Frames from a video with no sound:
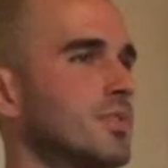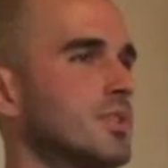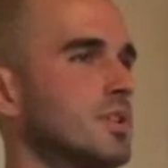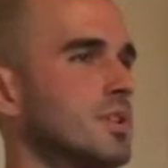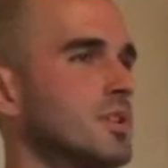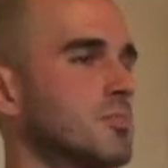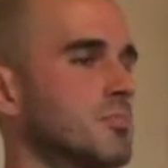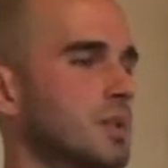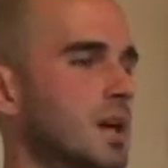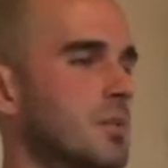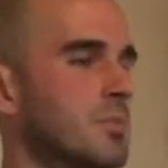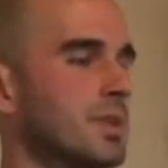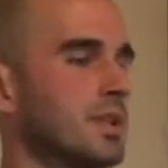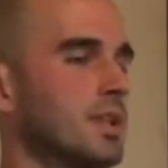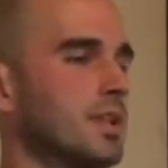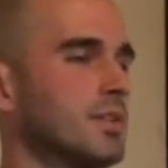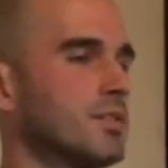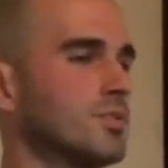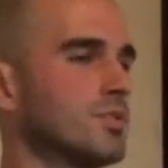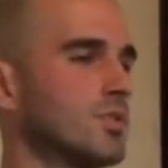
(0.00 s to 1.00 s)
uh,
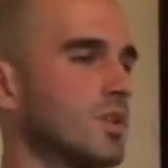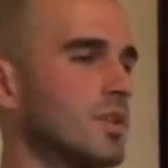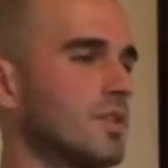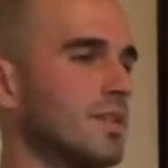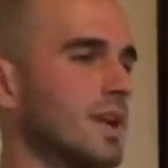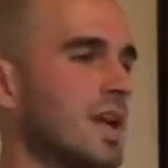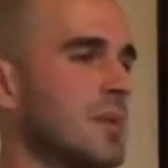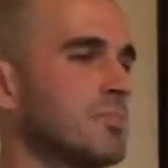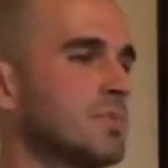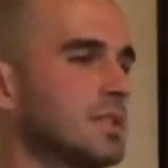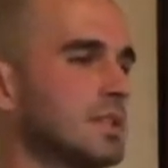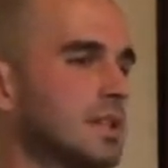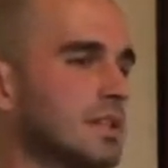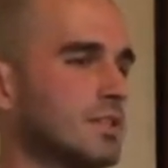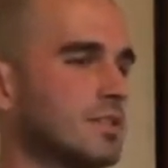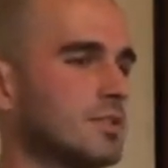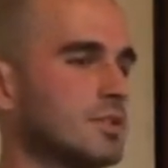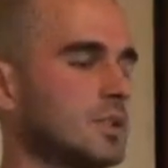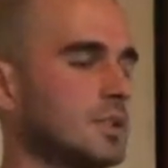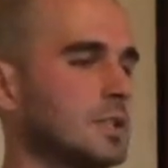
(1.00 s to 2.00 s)
impermanence or
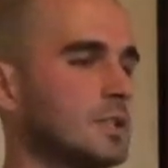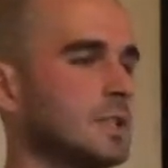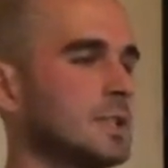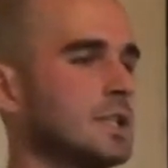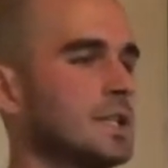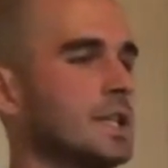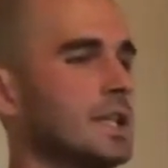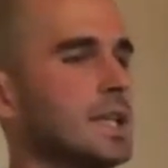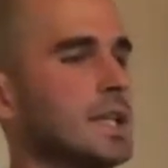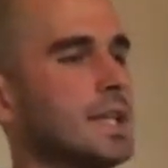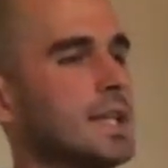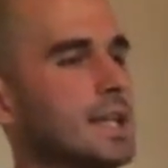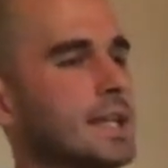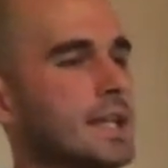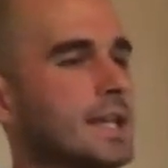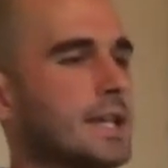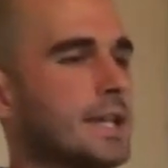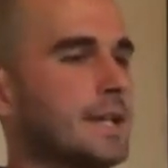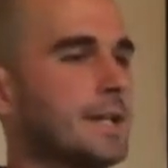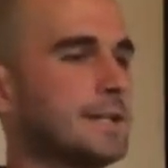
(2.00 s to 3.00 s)
emptiness.
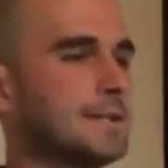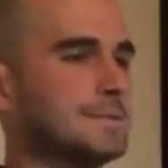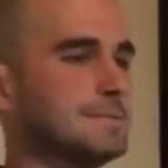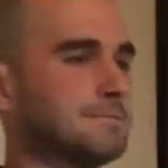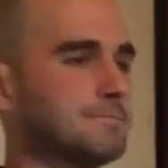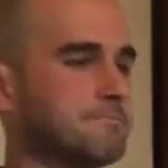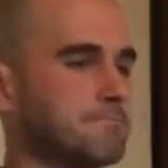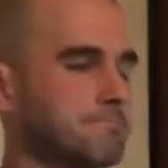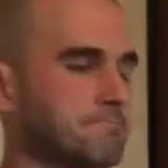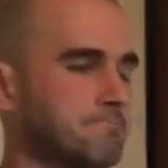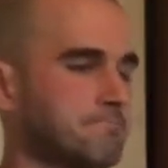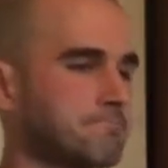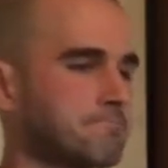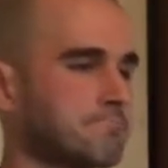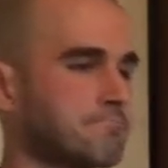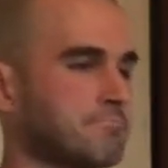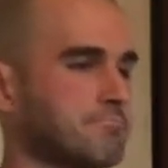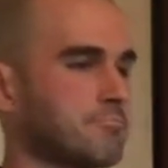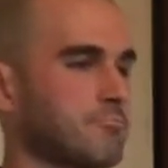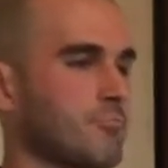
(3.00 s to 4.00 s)
And
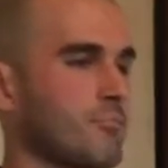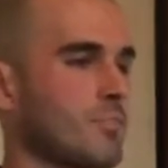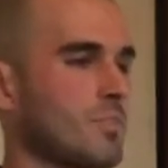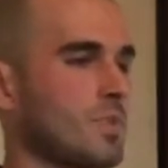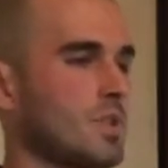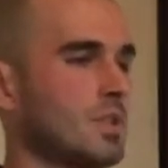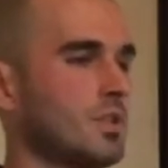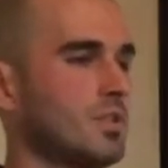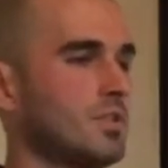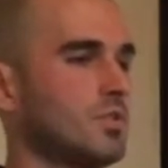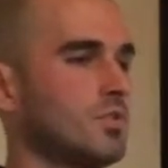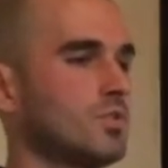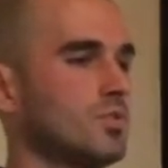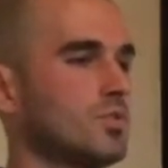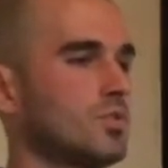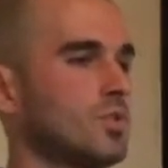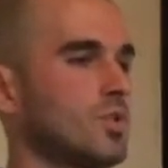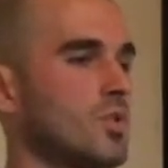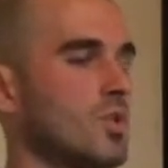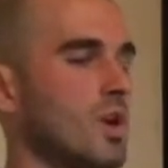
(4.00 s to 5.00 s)

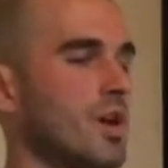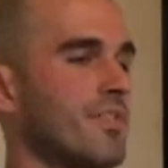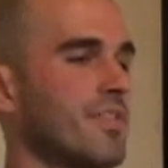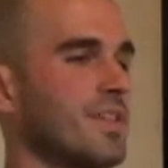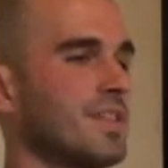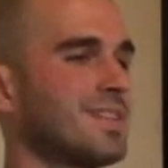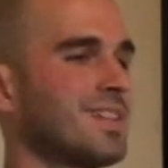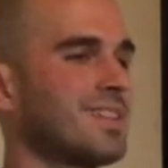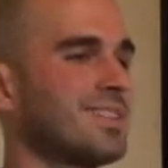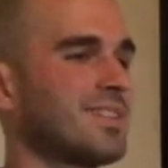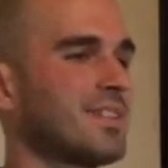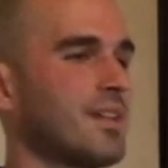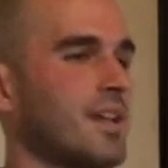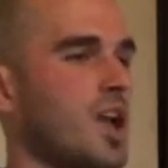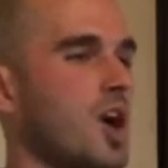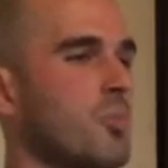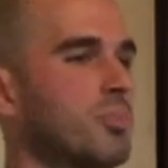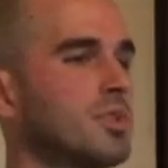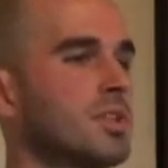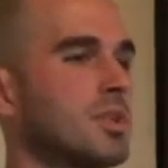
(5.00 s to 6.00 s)
so I think that
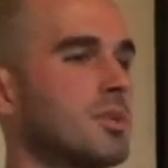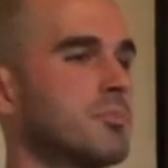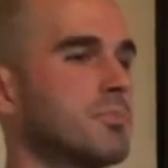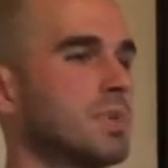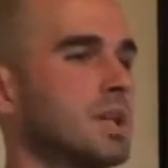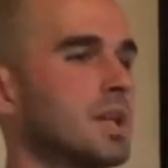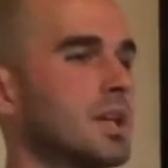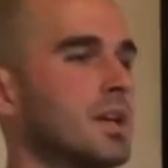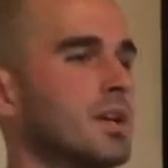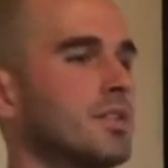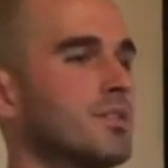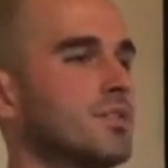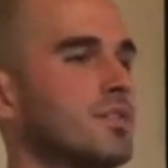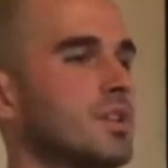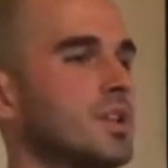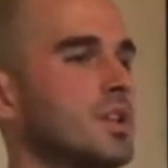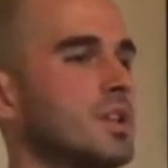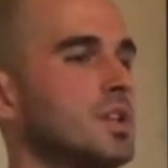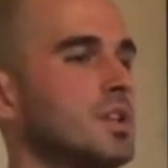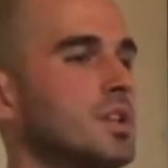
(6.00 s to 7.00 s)
helped him because
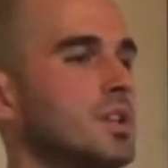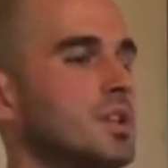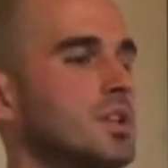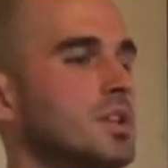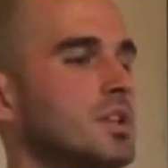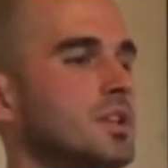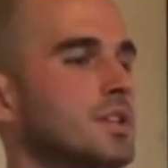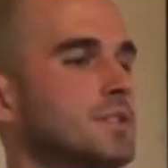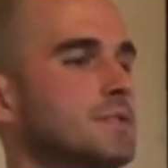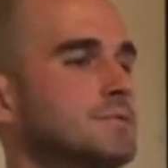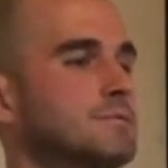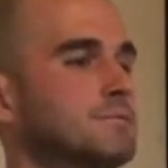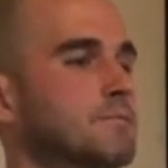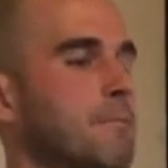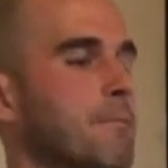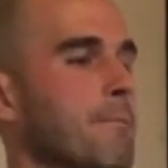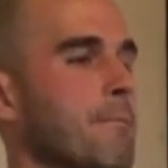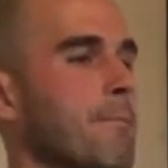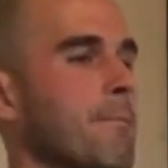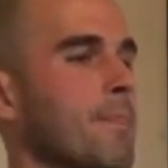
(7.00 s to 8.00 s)
he
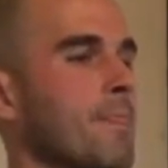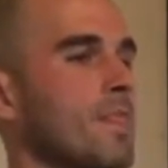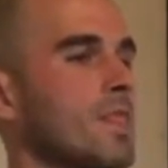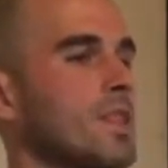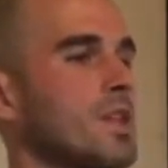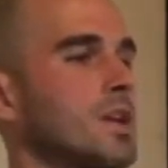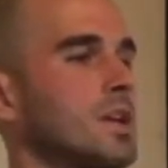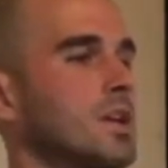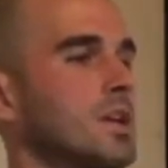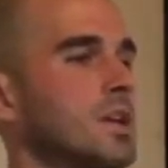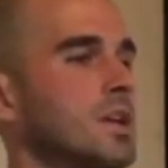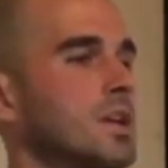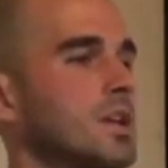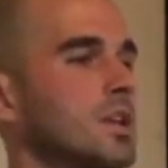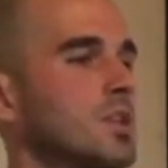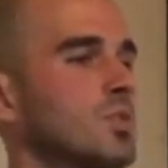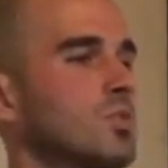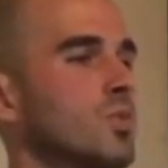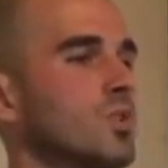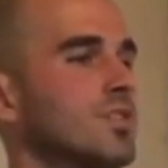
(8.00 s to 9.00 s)

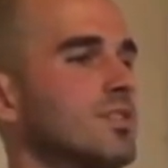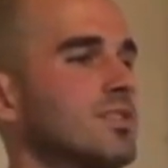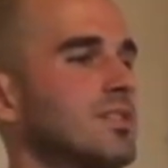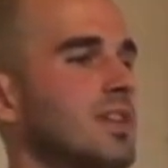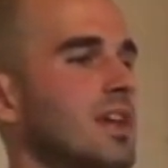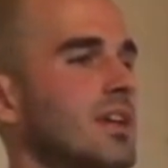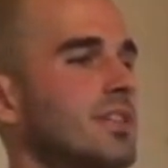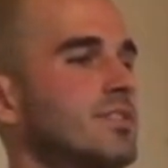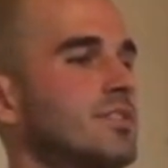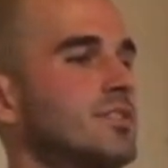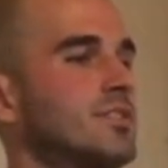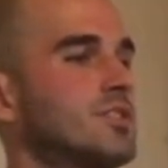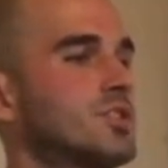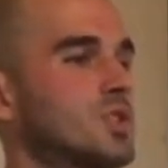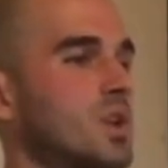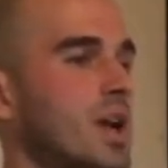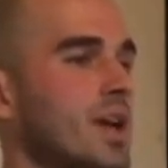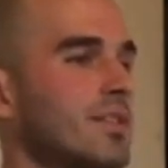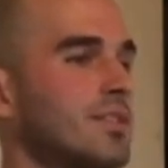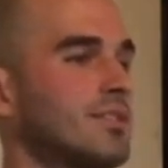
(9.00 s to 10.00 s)
he was less
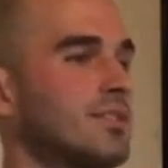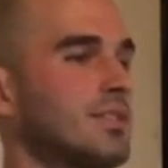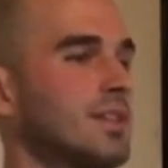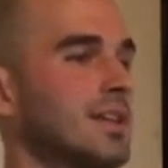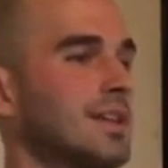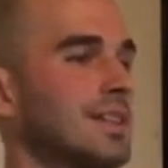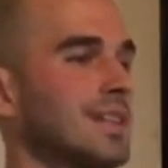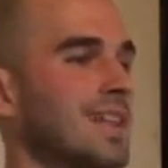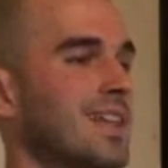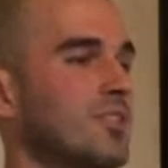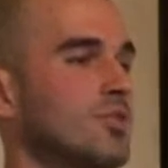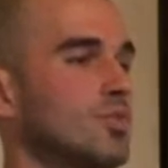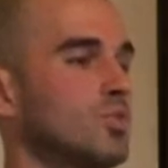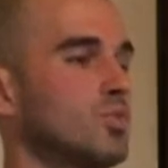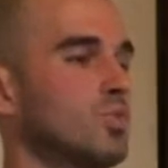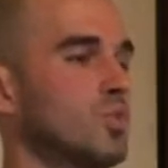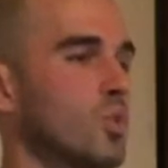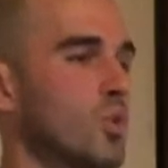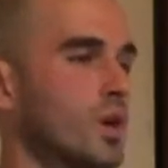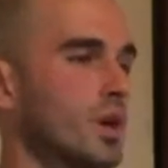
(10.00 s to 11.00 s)
stressed and less
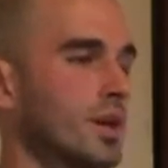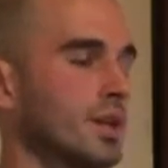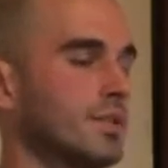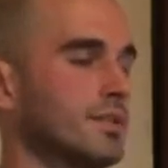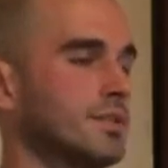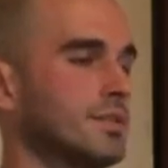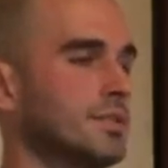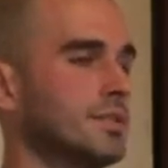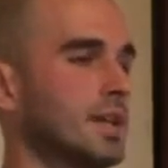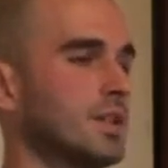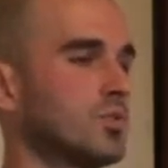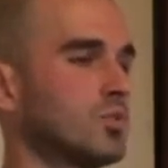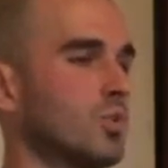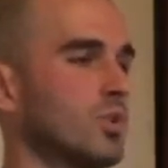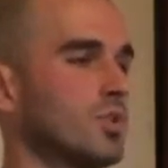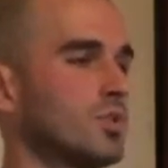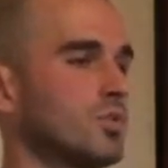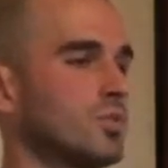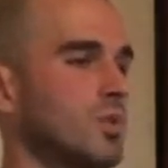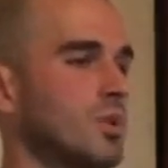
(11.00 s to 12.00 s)
worried. That
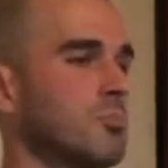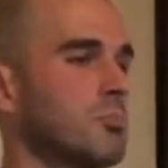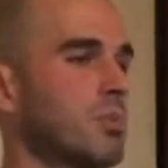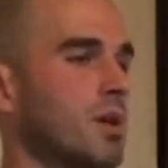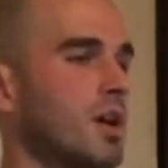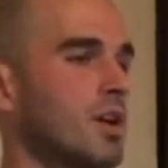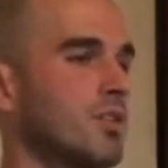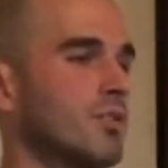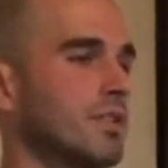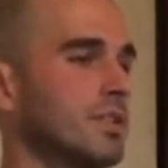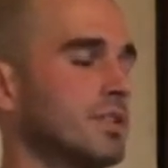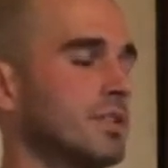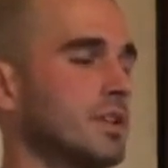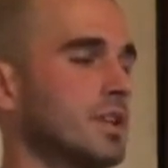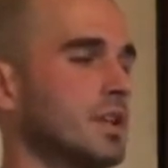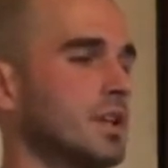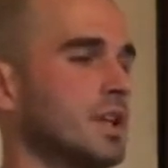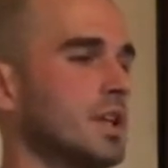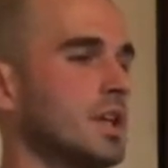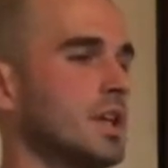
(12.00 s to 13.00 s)
was one part of it,
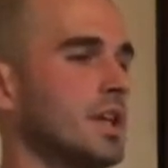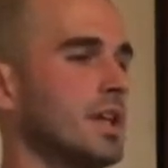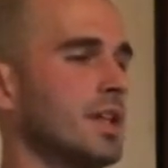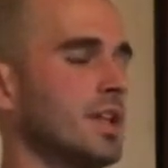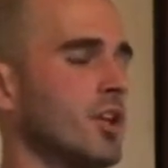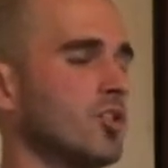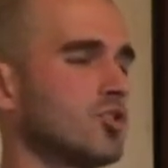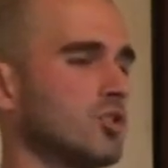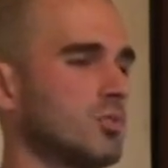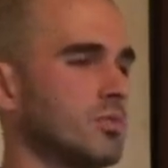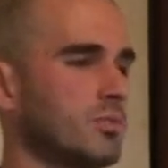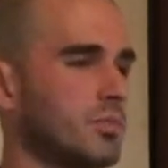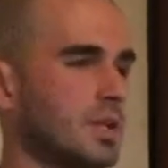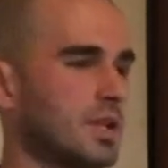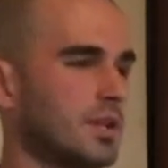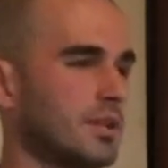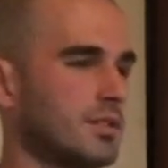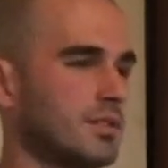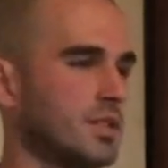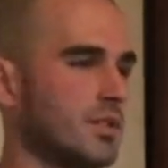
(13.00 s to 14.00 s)
and also
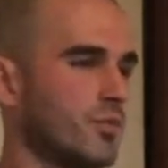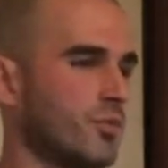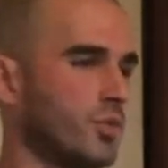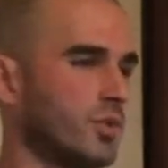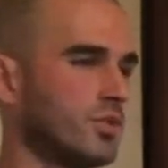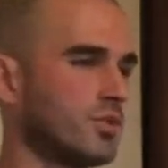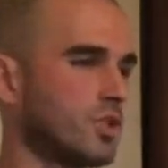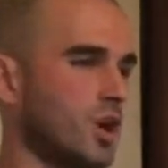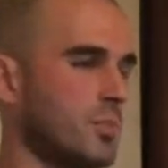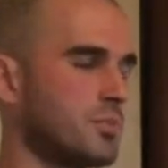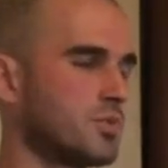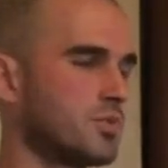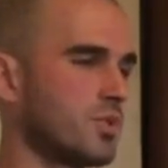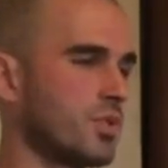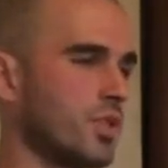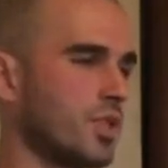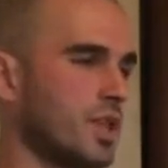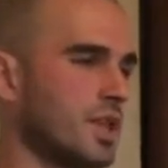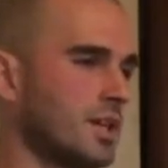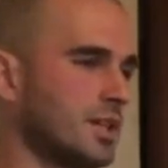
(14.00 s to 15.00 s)
because if we stop to
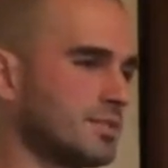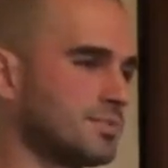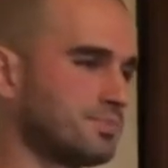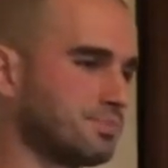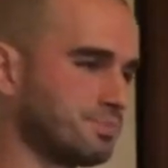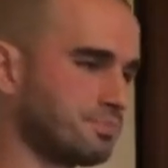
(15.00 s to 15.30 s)
think,